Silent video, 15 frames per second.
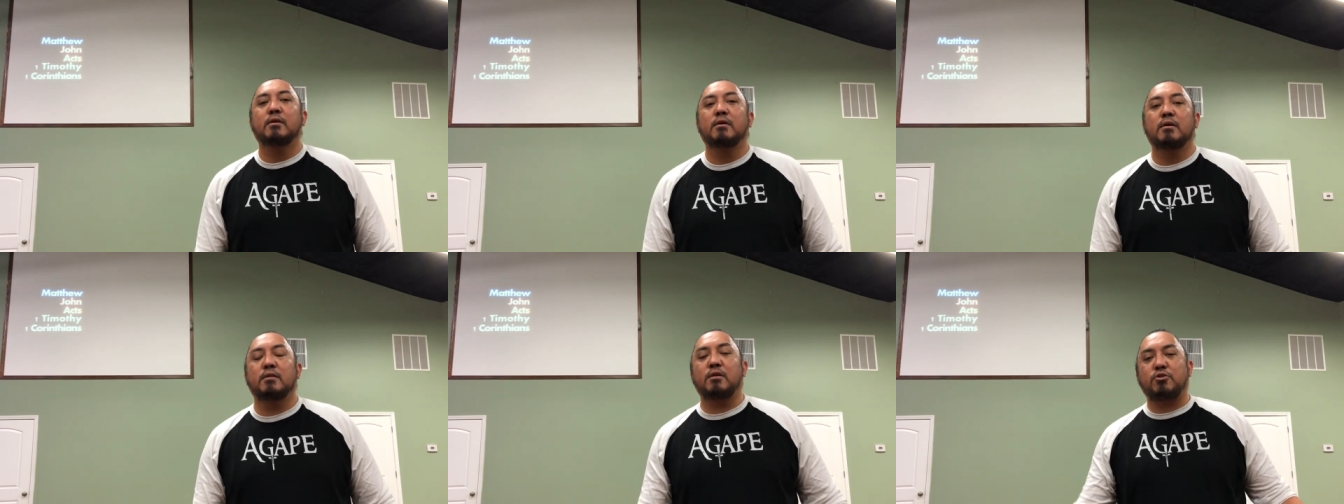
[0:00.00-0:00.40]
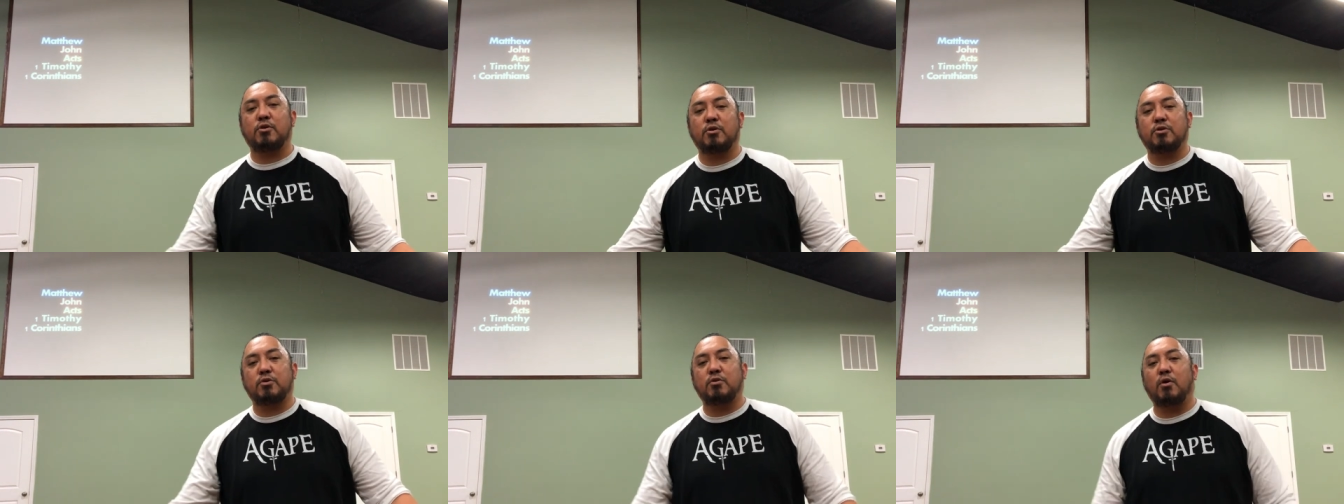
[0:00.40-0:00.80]
in the
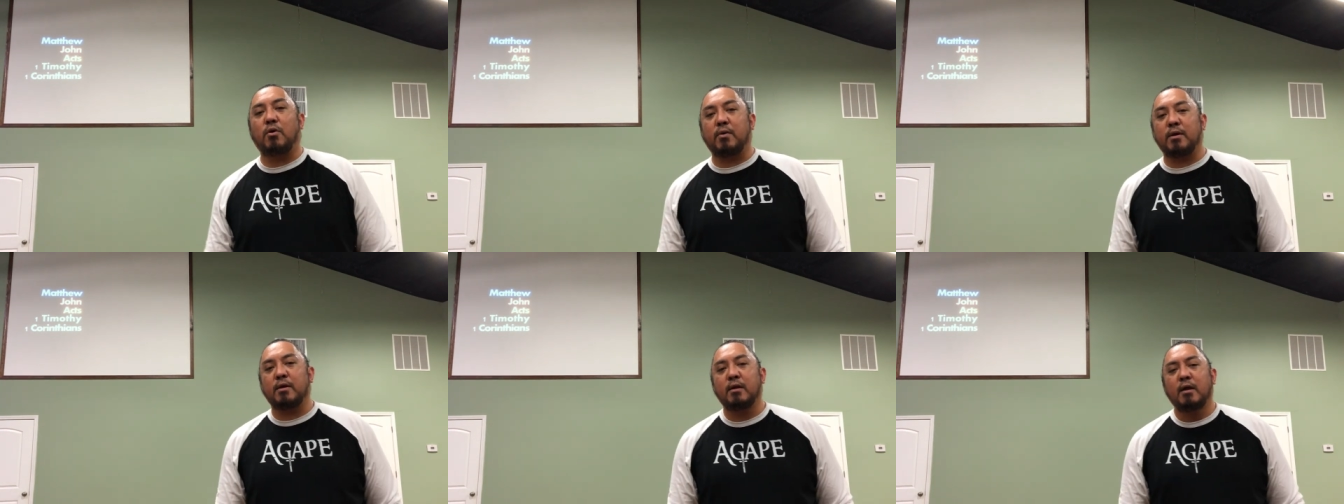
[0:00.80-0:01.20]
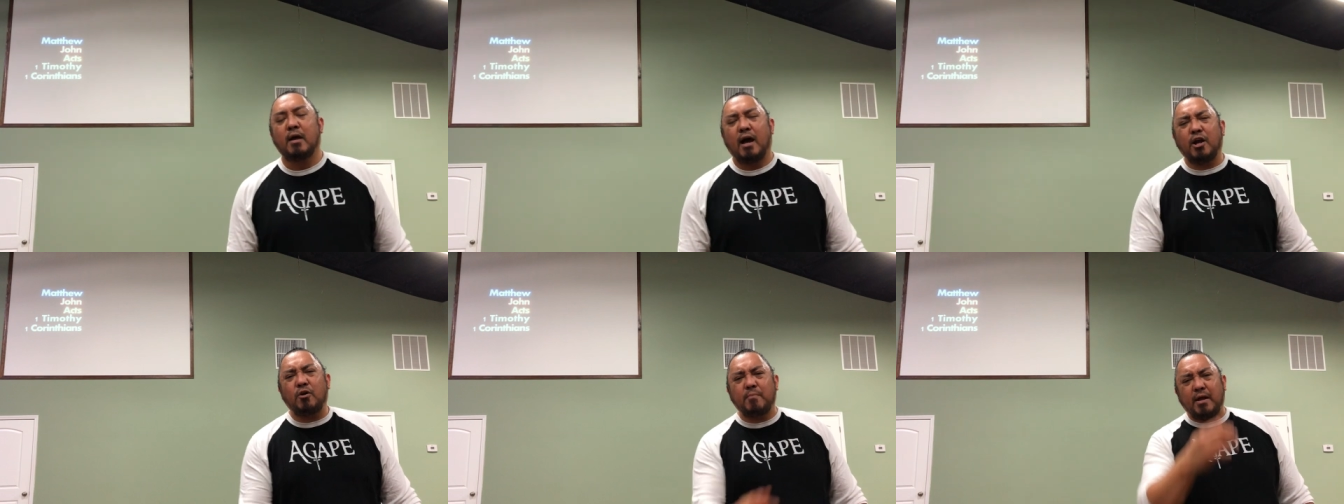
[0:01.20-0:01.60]
church of Corinth.
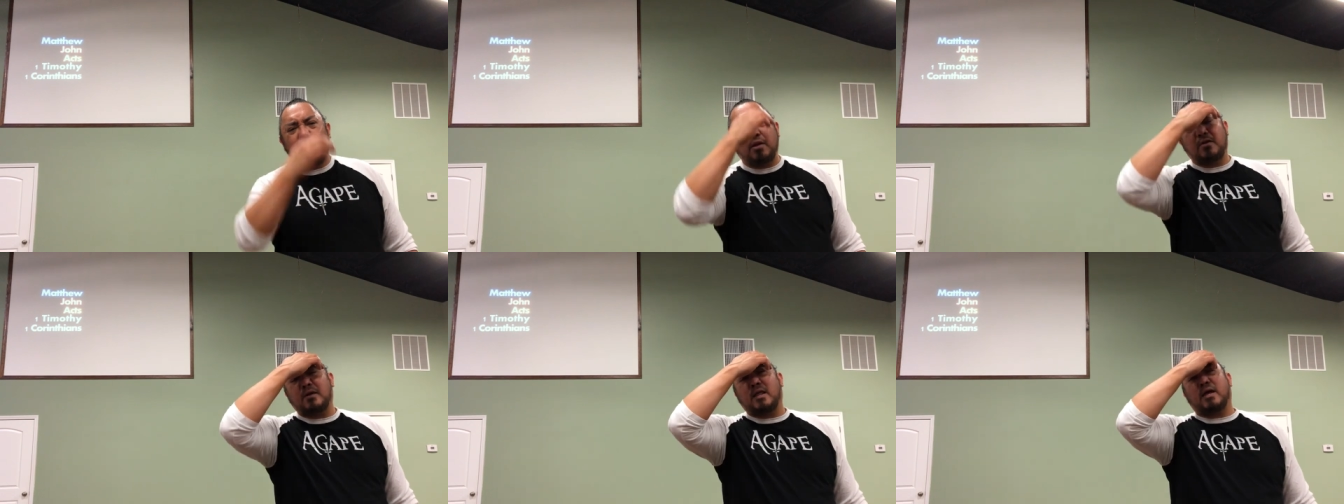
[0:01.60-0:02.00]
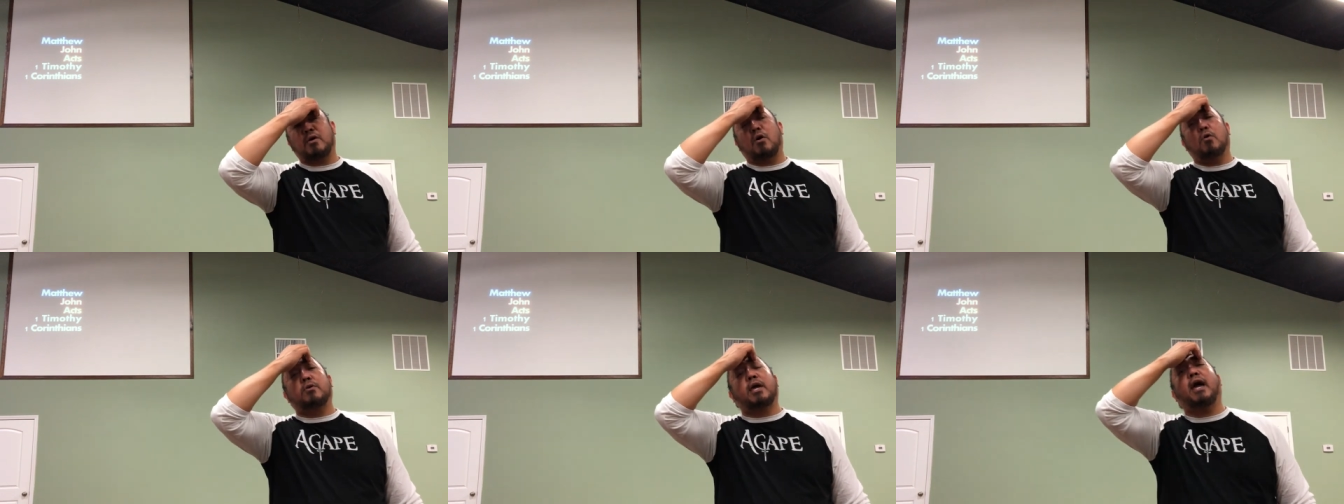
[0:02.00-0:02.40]
I know many of you are
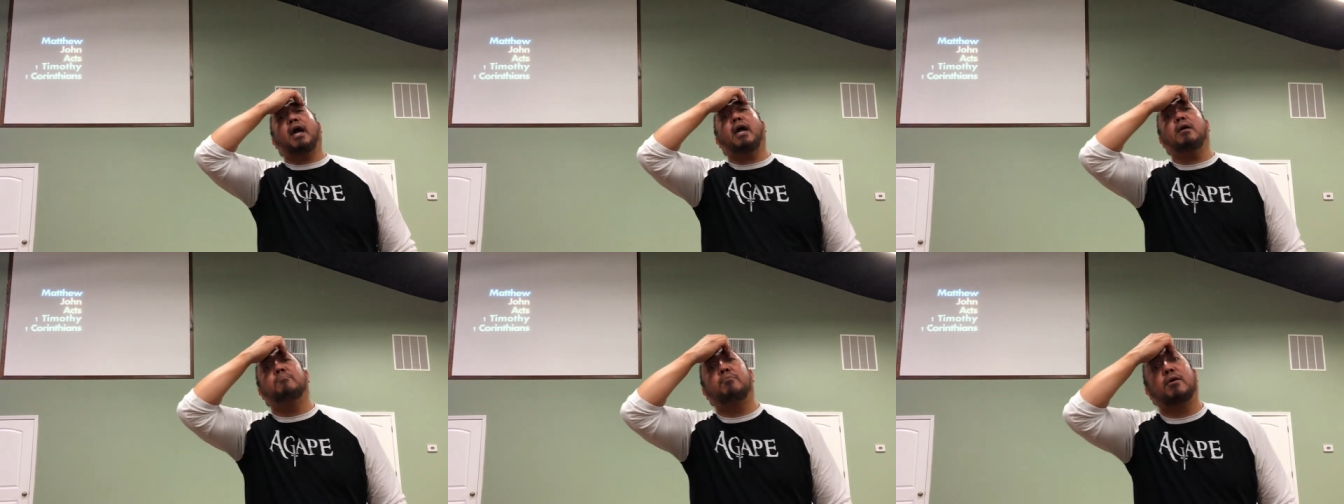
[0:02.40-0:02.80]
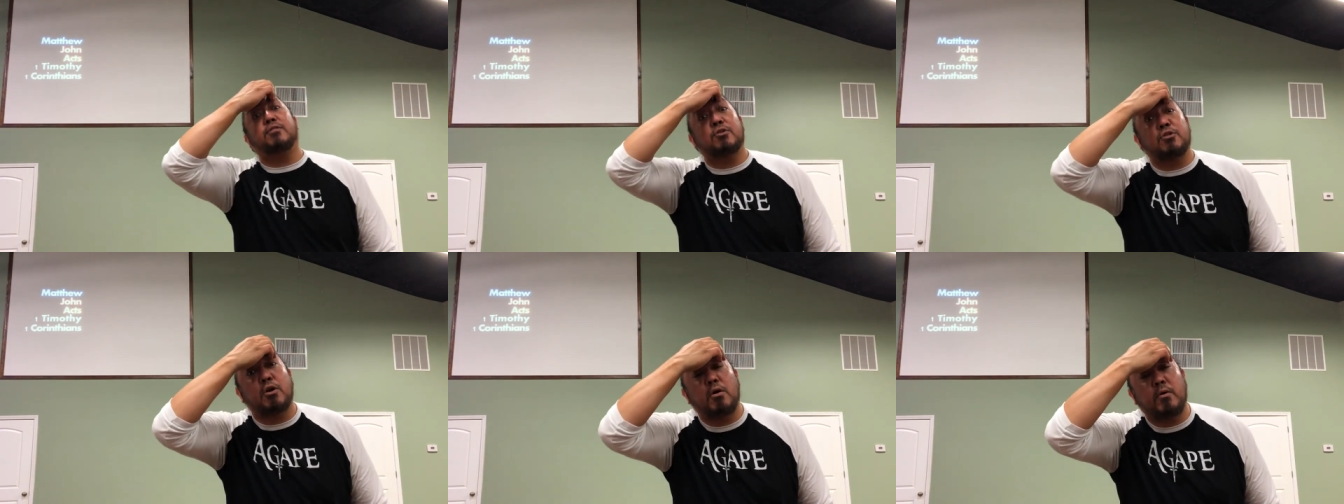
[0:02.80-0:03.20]
like, okay,
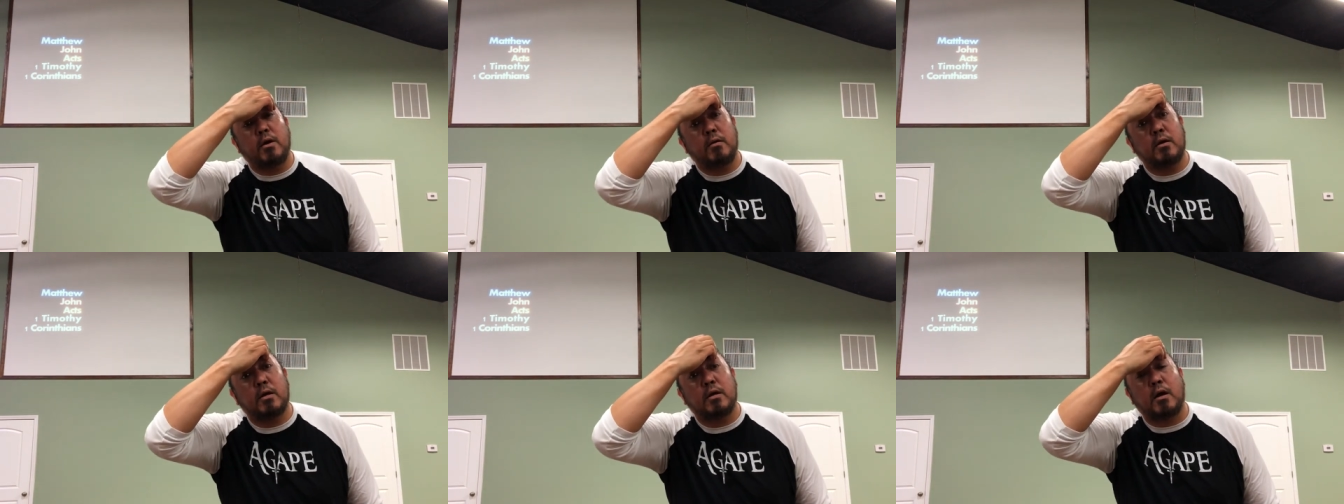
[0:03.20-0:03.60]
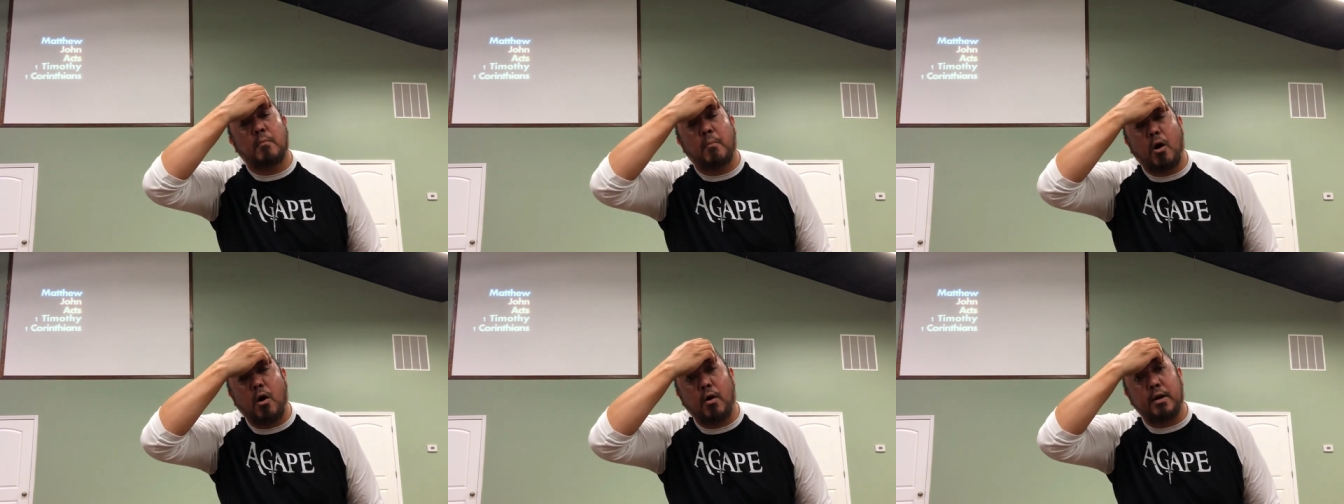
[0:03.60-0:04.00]
Brother Joey,
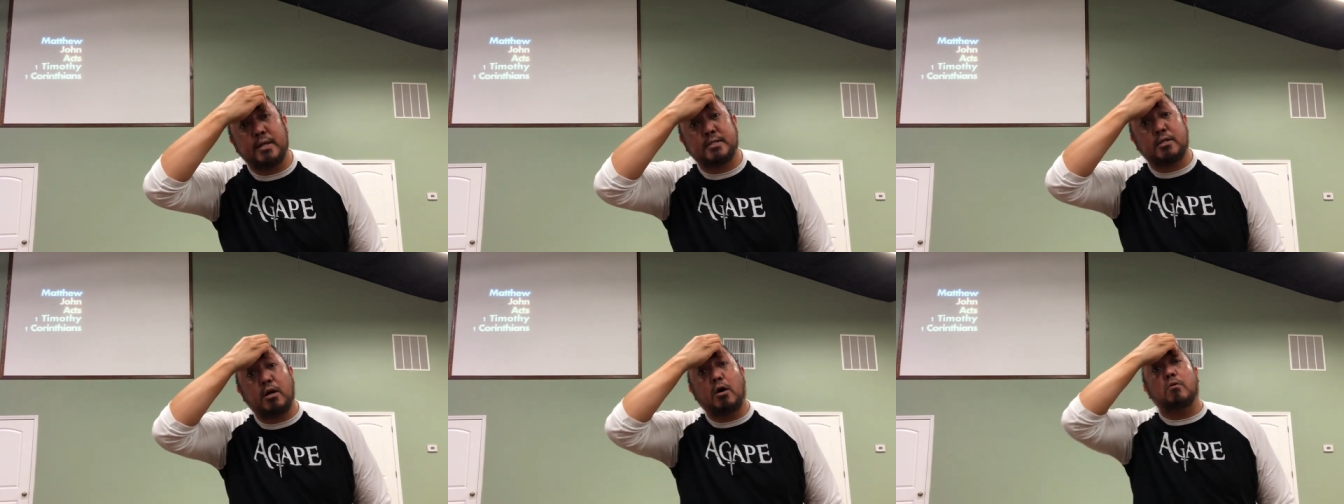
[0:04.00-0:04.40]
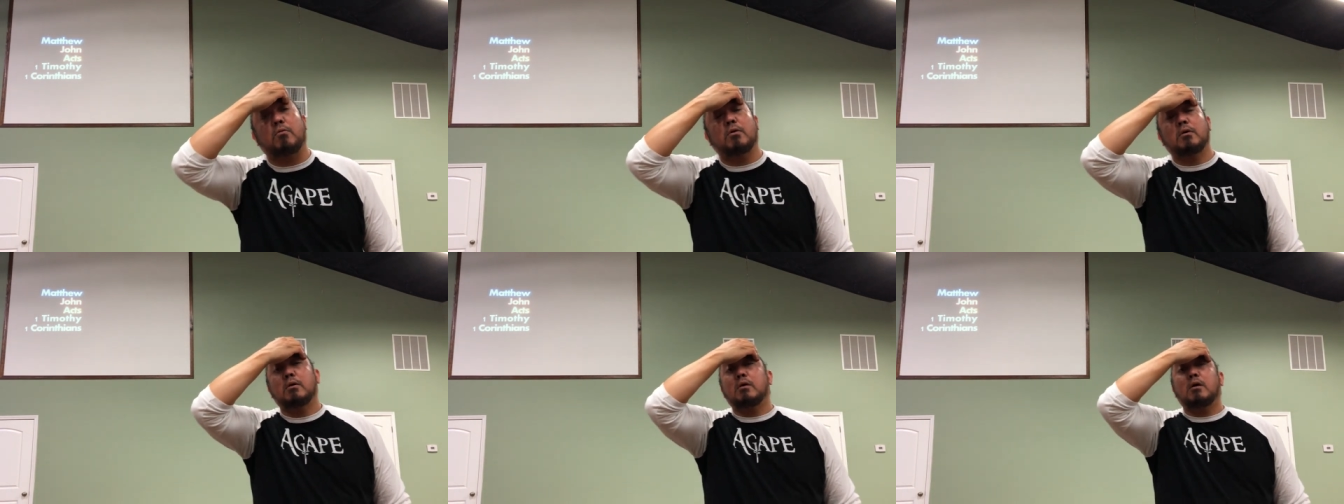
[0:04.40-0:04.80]
come on, let's go.